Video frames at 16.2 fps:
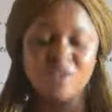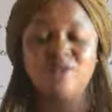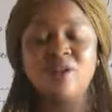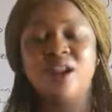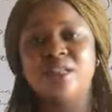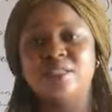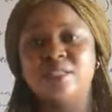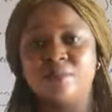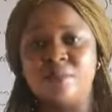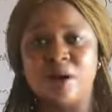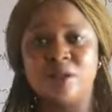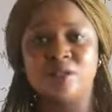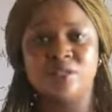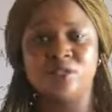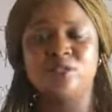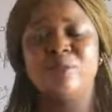even
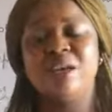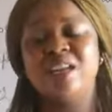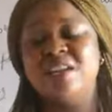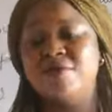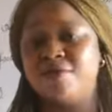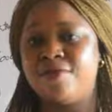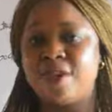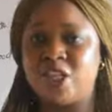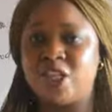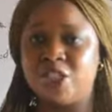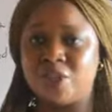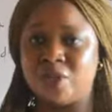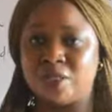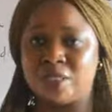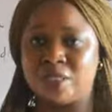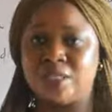antibiotics, so many
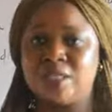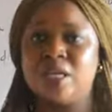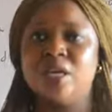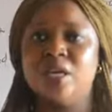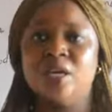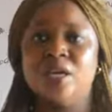infections.